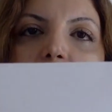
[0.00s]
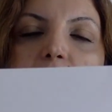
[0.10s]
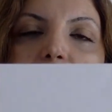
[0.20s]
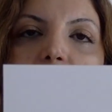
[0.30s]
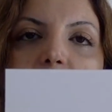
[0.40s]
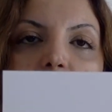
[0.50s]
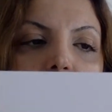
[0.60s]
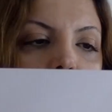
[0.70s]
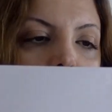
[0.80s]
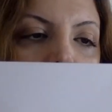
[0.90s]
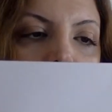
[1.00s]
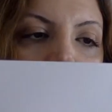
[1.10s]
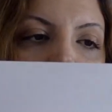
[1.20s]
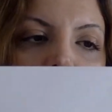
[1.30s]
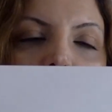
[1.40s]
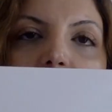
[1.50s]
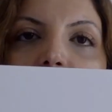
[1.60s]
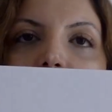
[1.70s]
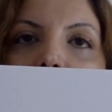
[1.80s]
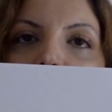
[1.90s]
With the
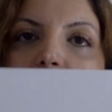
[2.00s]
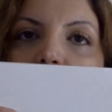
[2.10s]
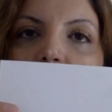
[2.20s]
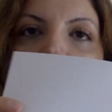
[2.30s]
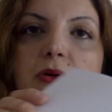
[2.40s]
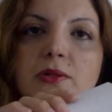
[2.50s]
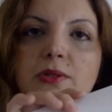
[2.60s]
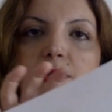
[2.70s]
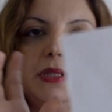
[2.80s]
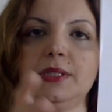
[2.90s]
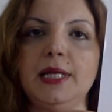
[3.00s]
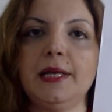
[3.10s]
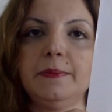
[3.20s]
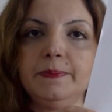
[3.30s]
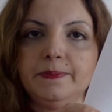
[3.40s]
triangle is also the same.